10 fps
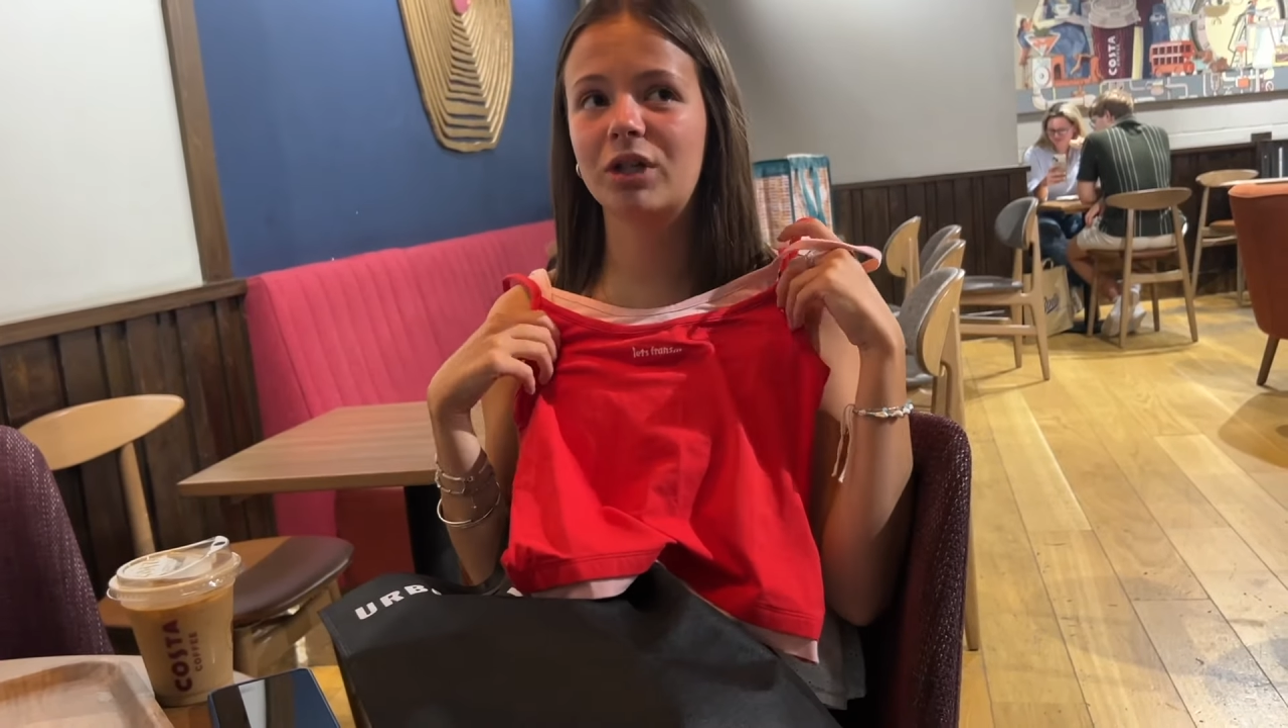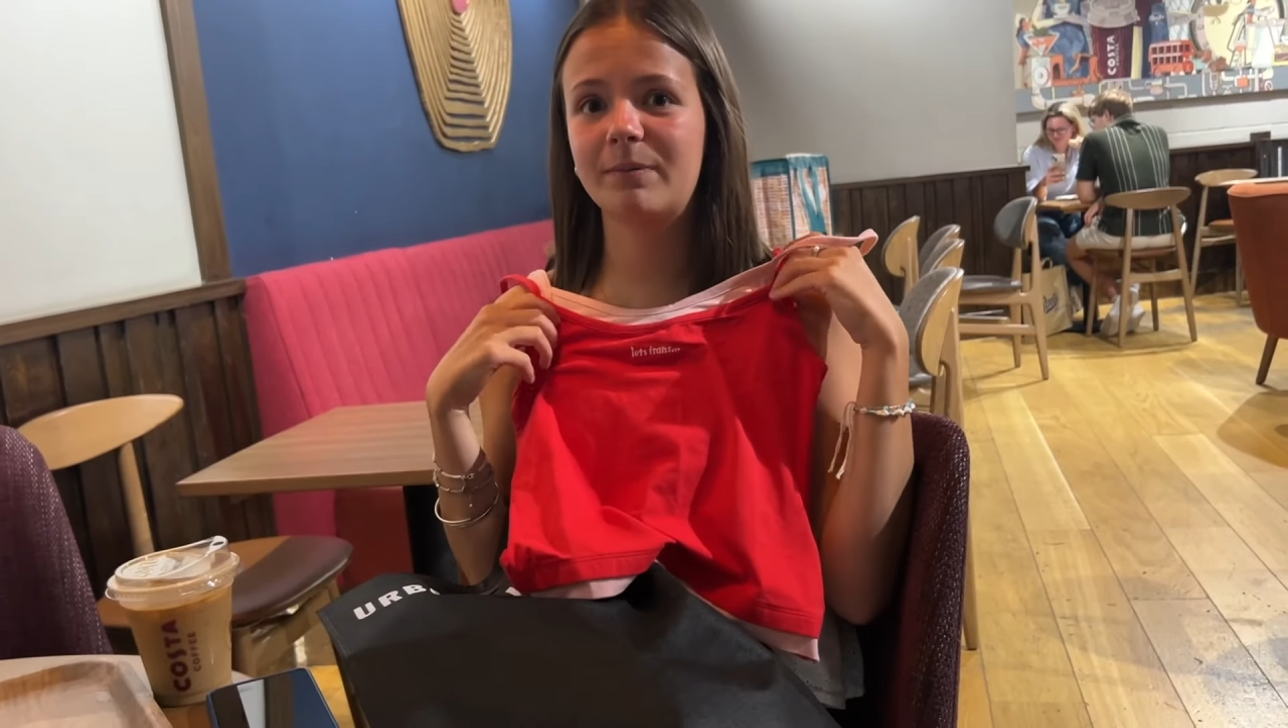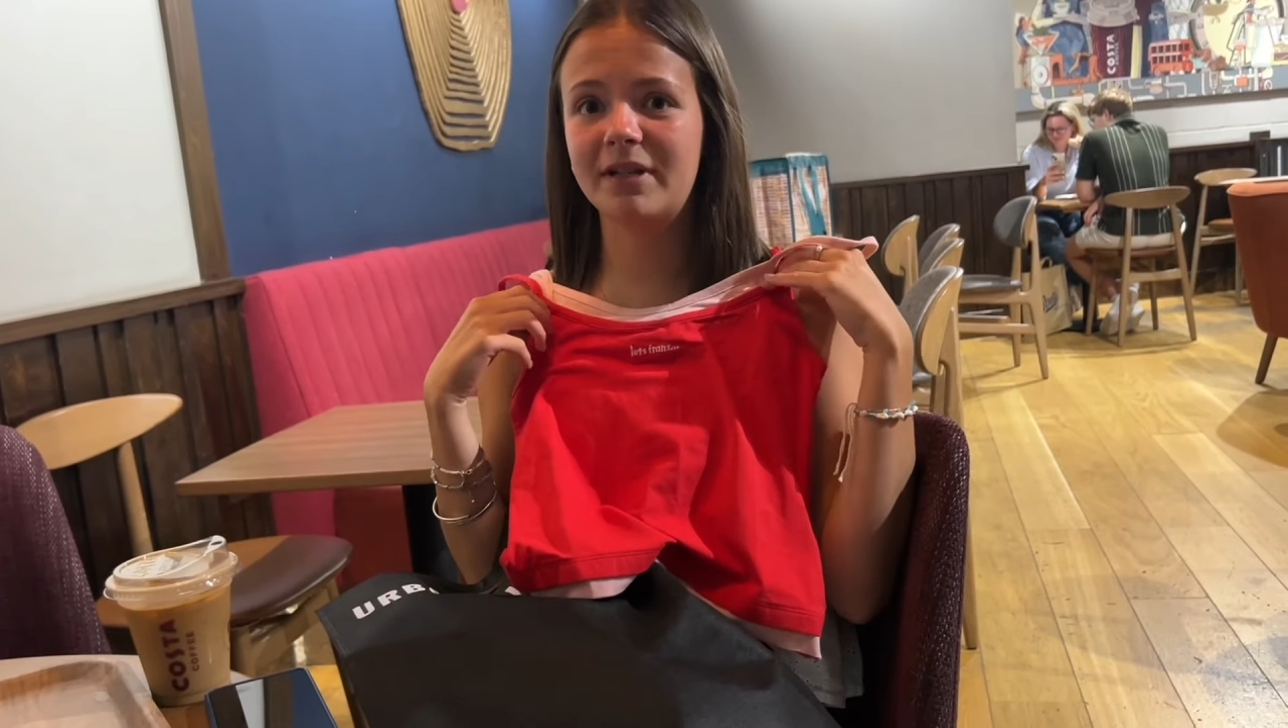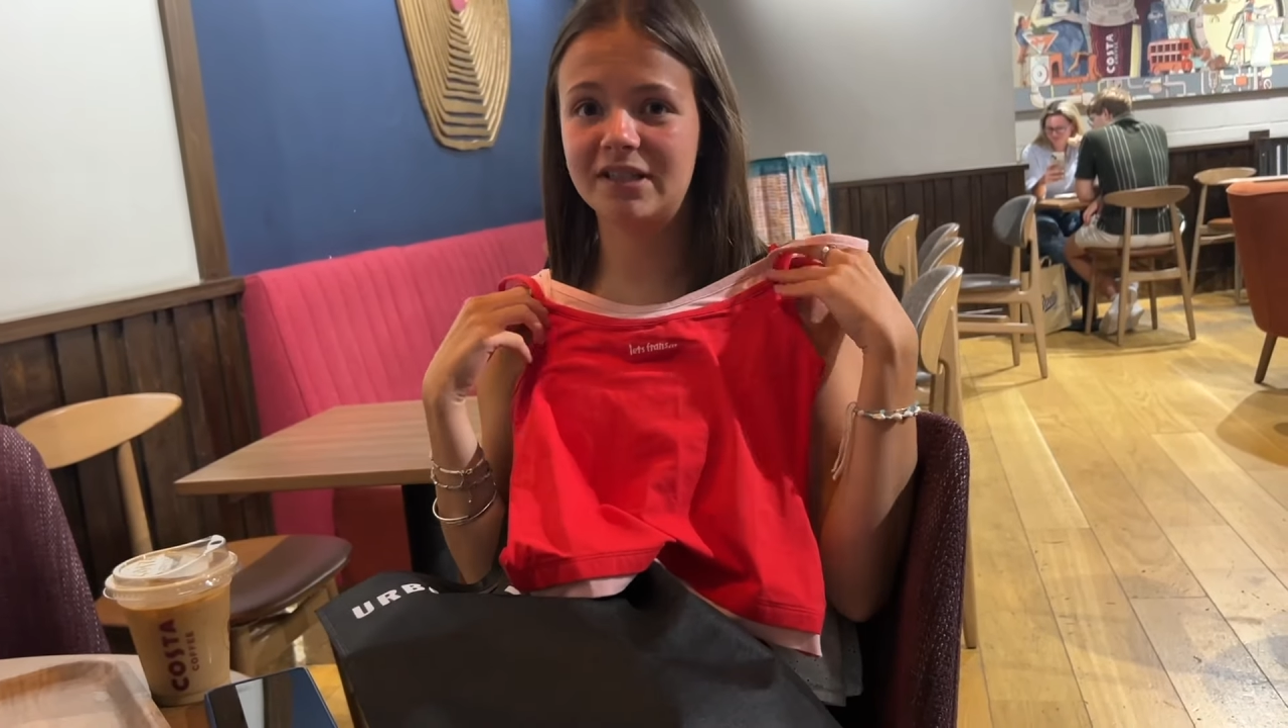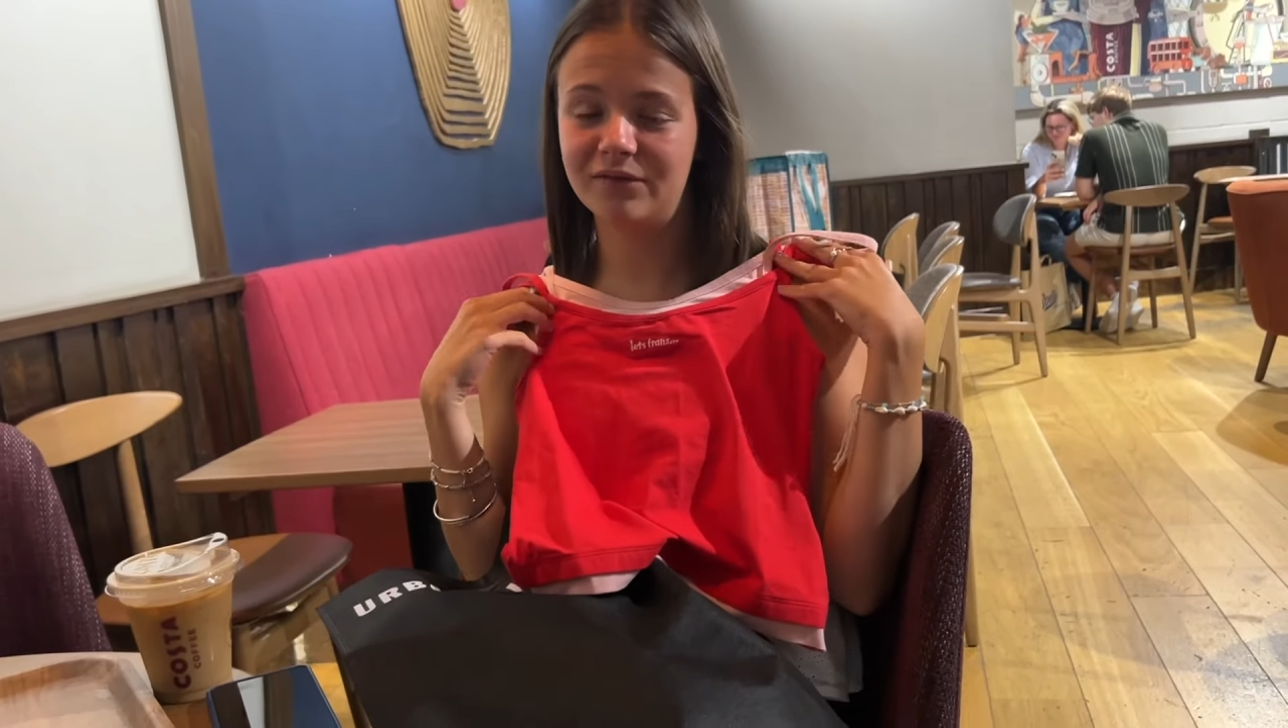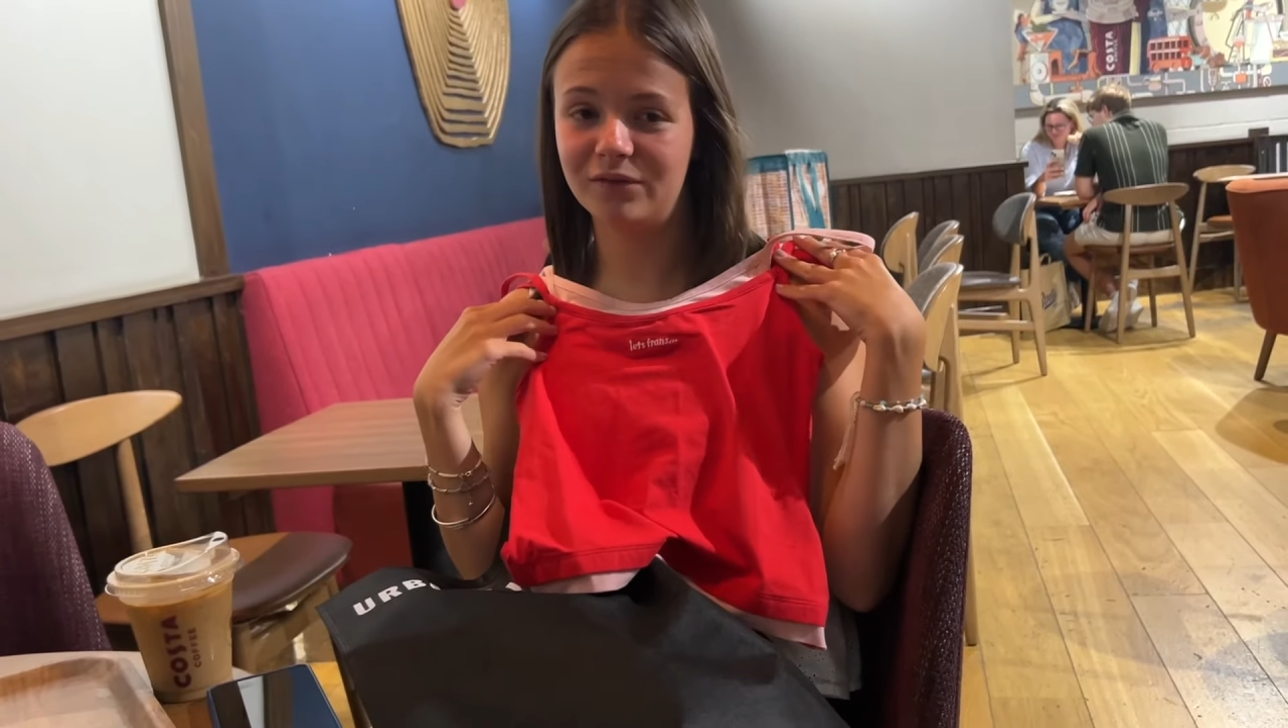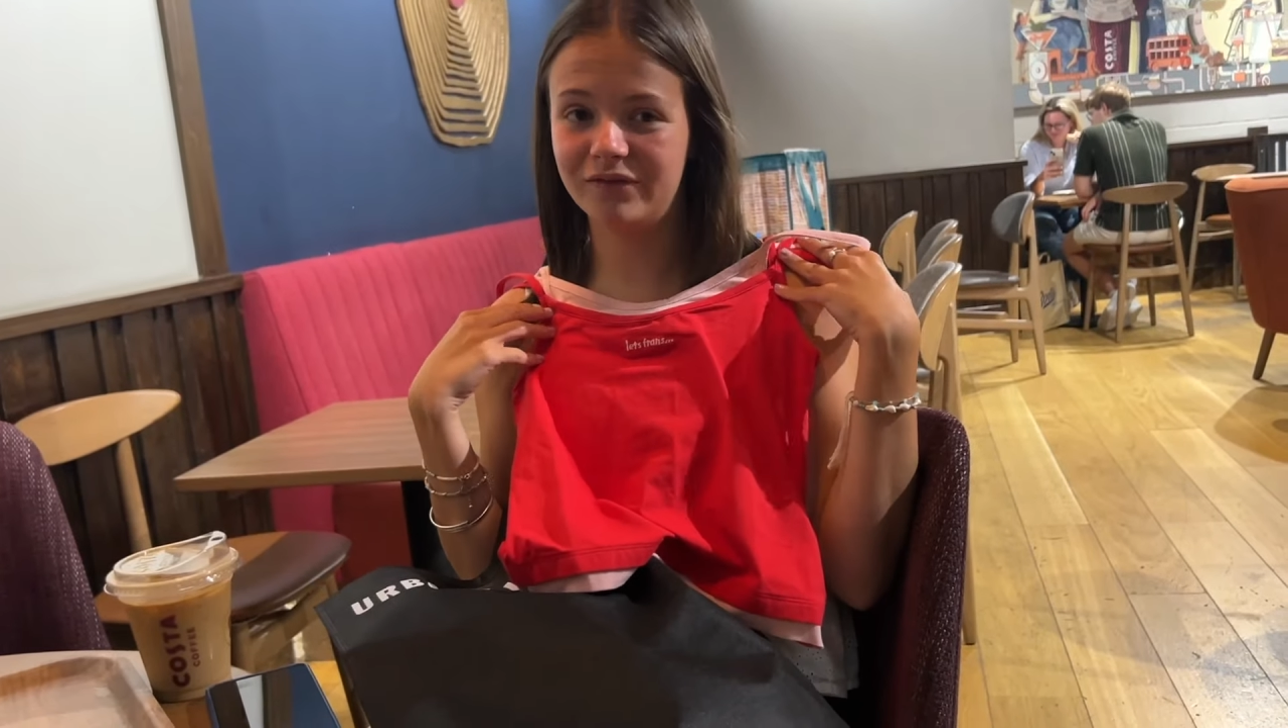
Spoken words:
expensive than